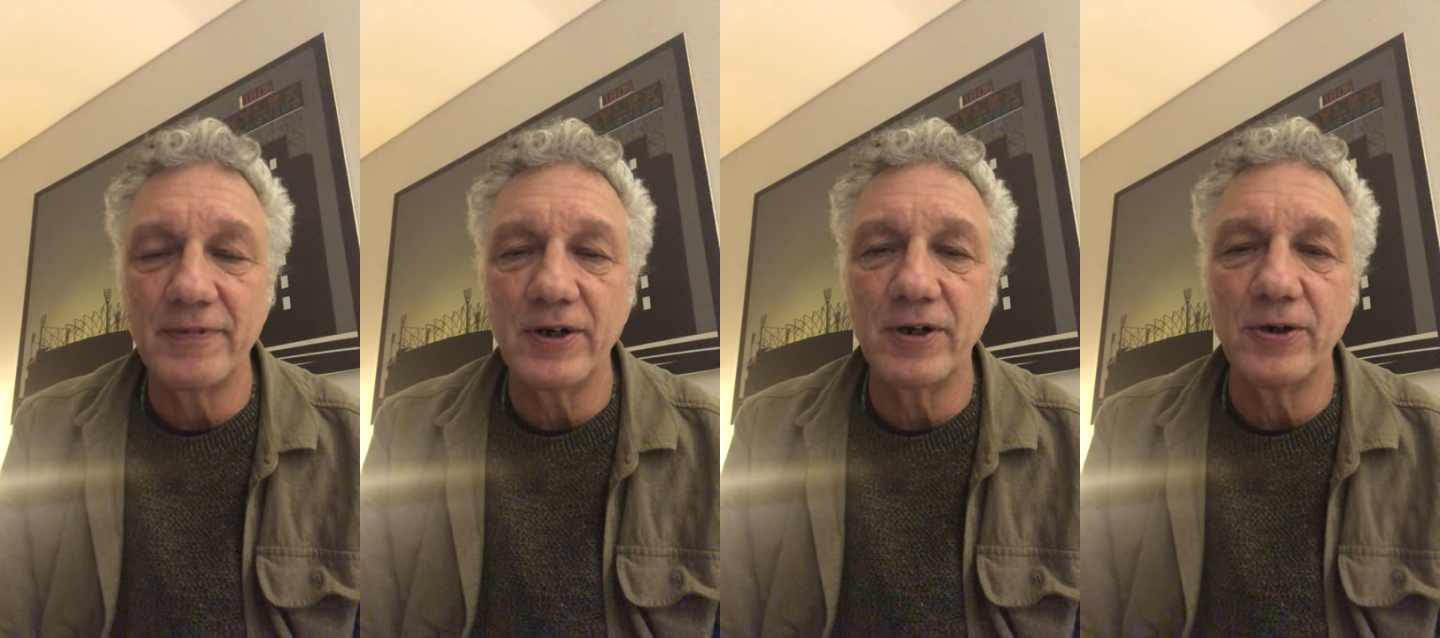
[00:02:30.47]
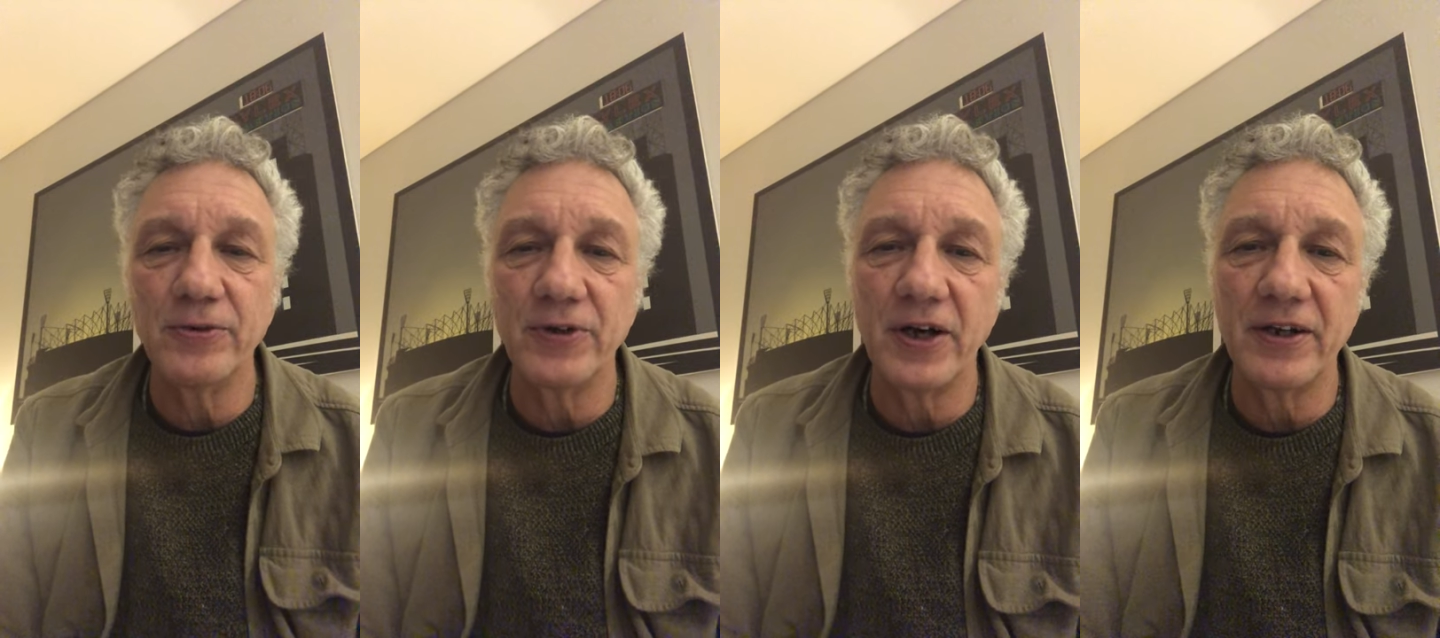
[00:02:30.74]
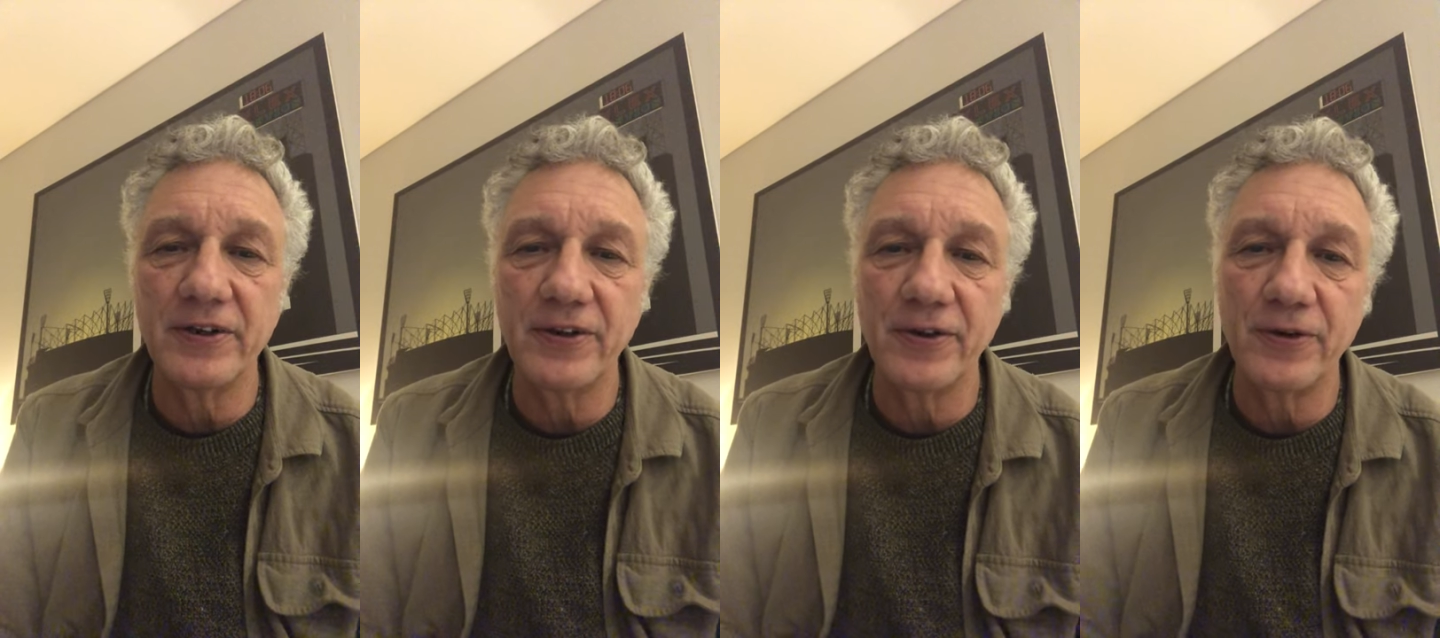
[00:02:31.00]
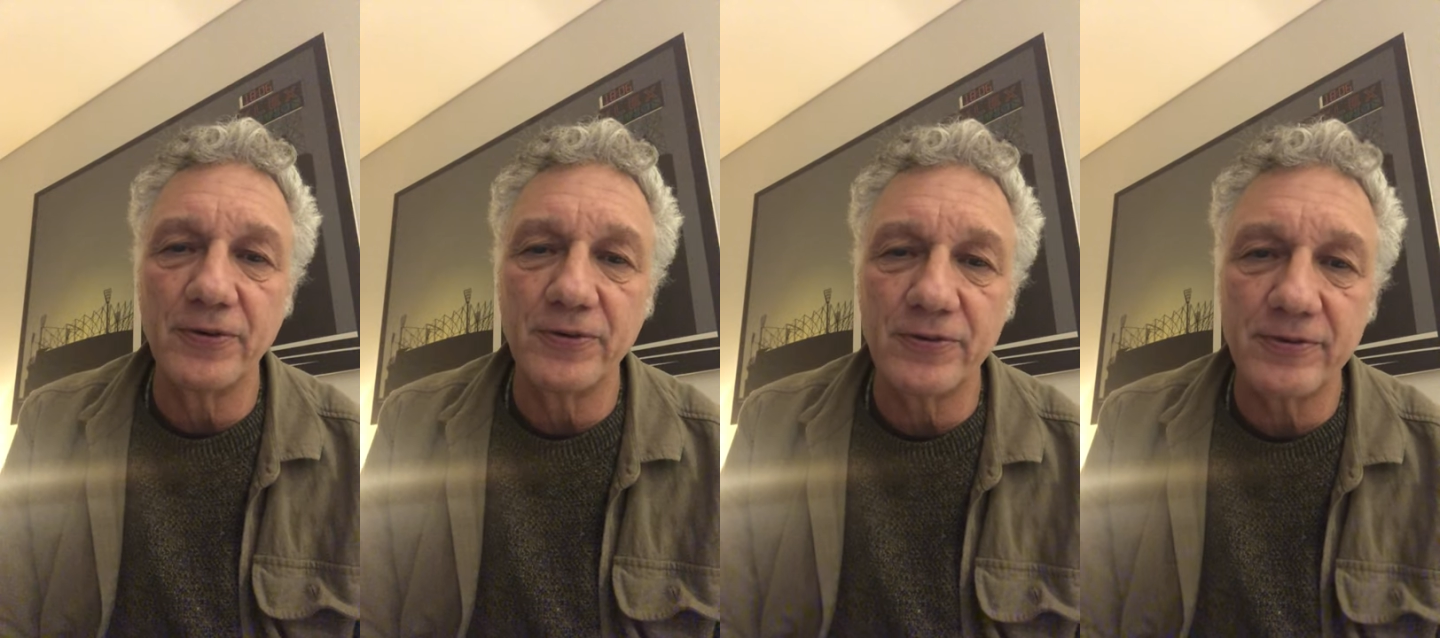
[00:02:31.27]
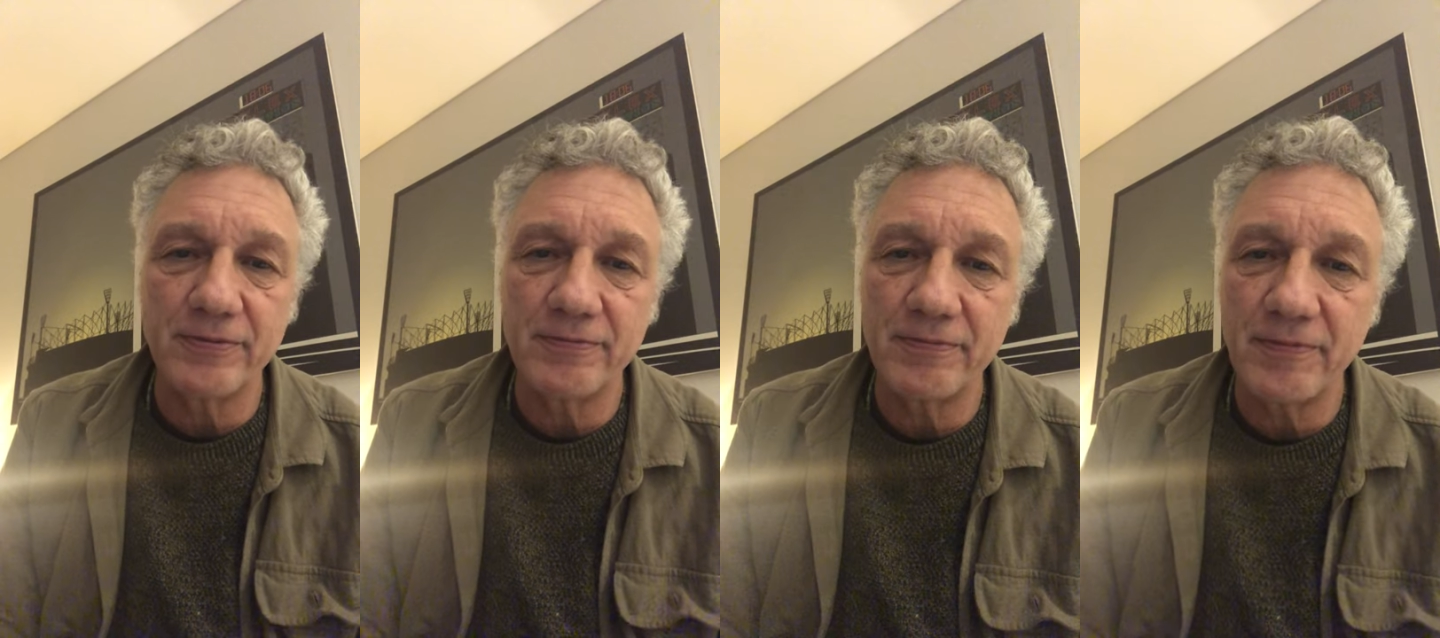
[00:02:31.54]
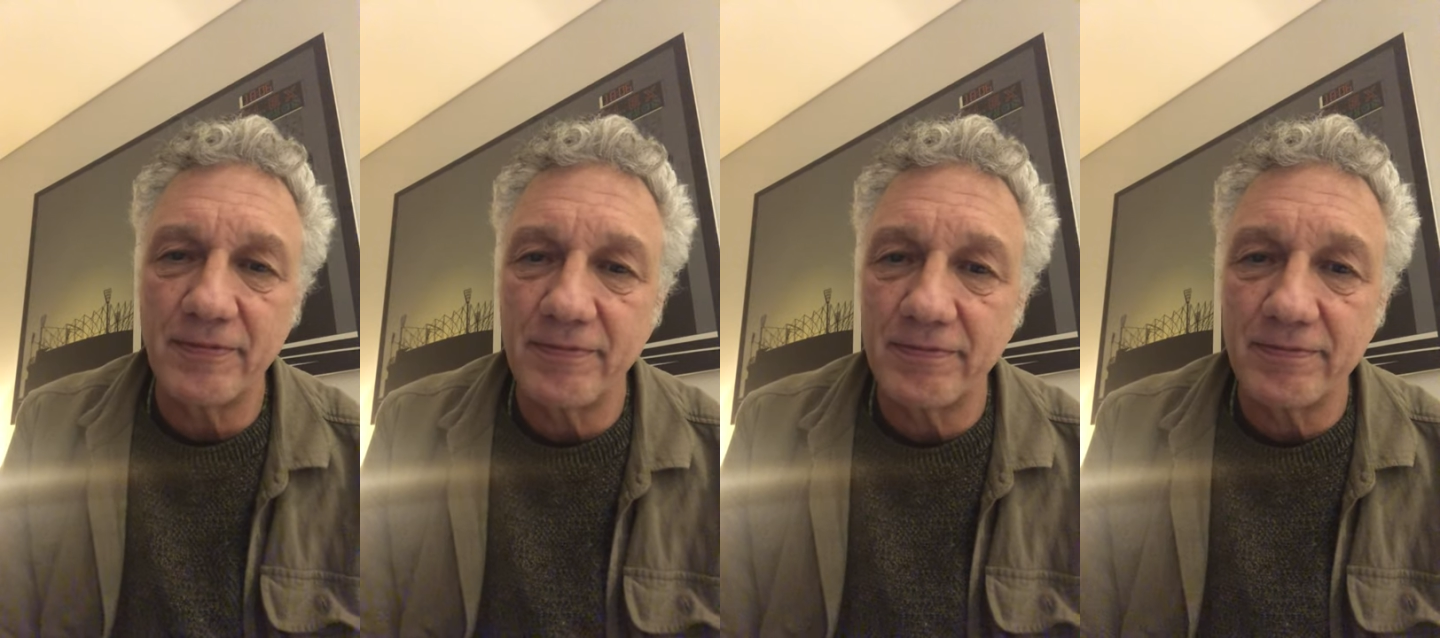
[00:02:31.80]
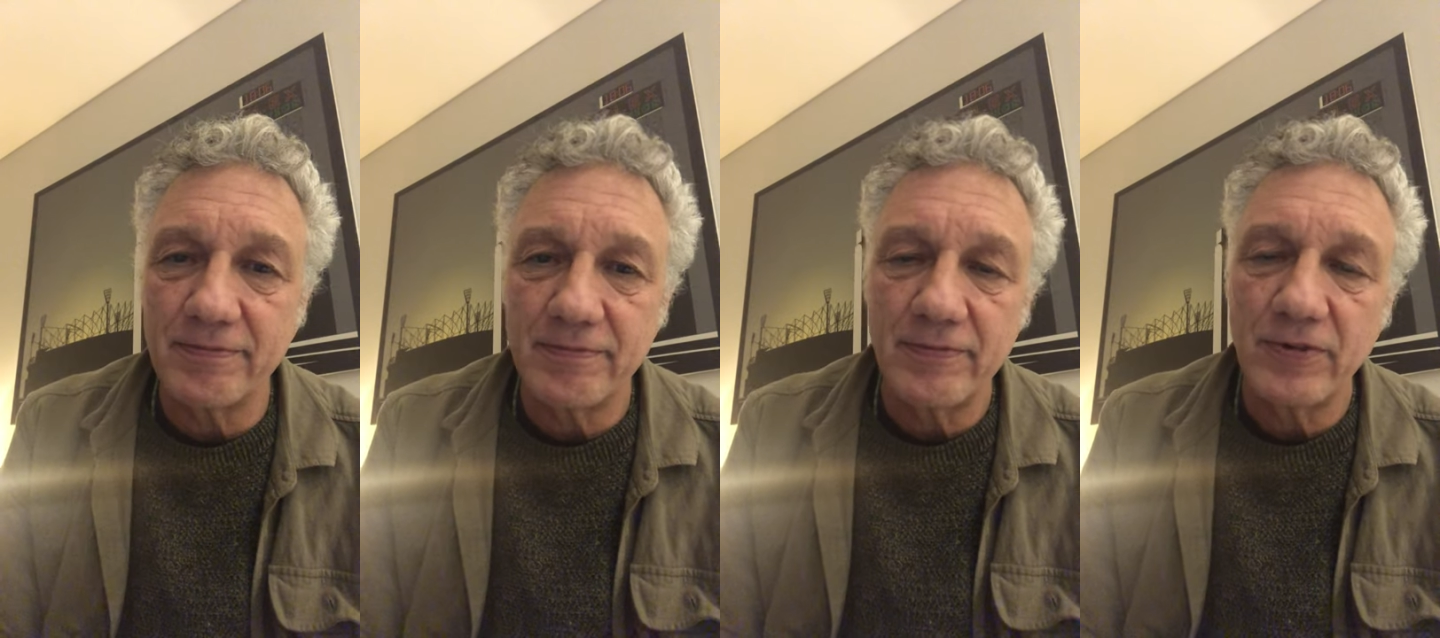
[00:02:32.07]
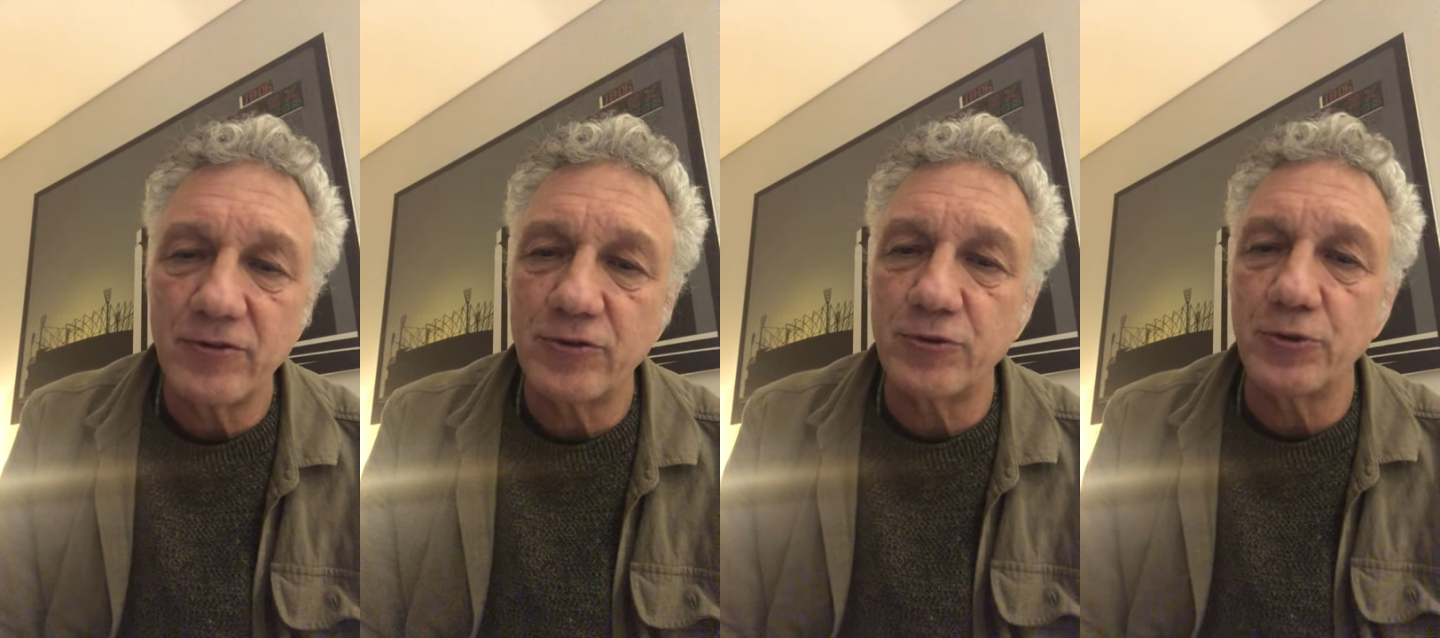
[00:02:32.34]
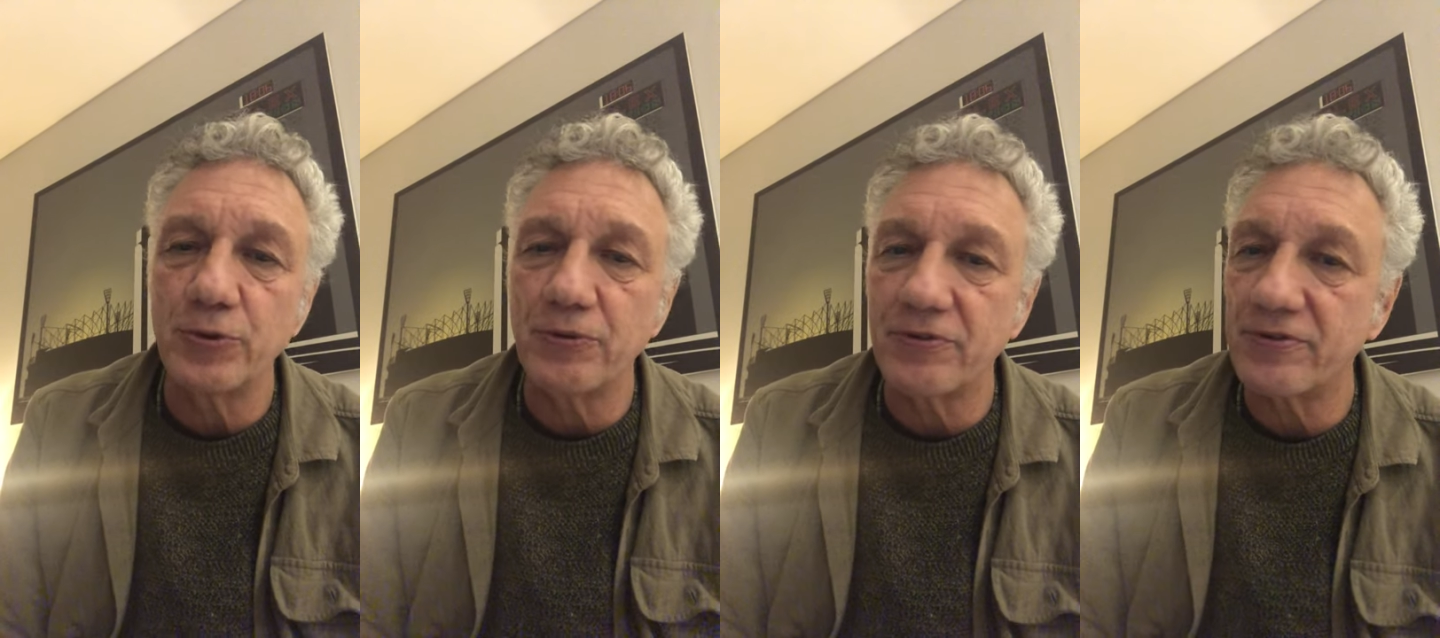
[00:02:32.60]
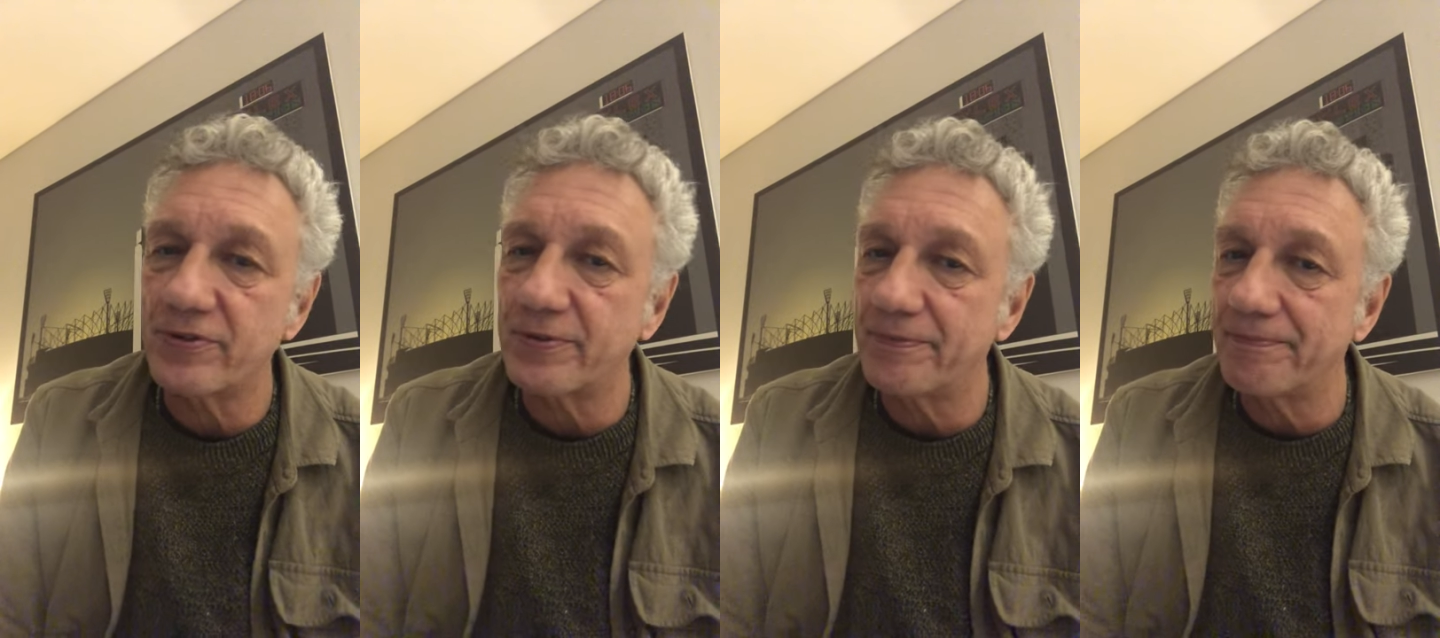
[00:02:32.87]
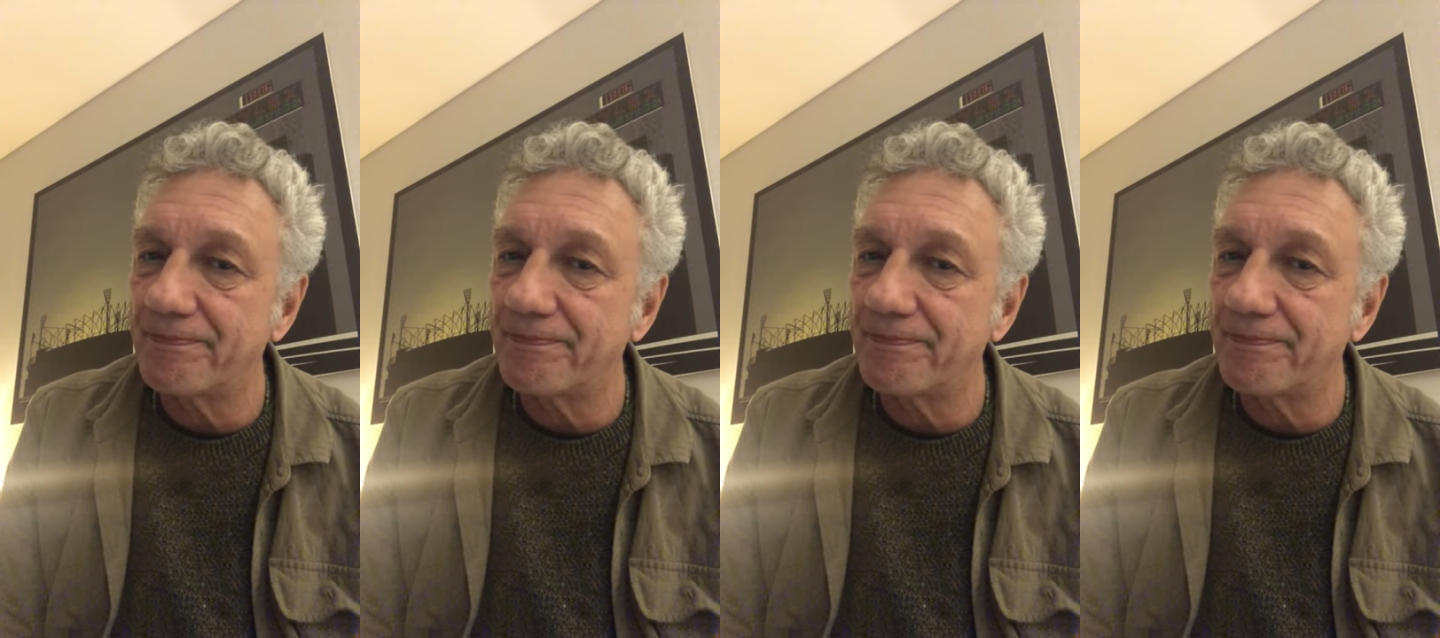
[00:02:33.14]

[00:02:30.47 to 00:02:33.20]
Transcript: hold on to those truths.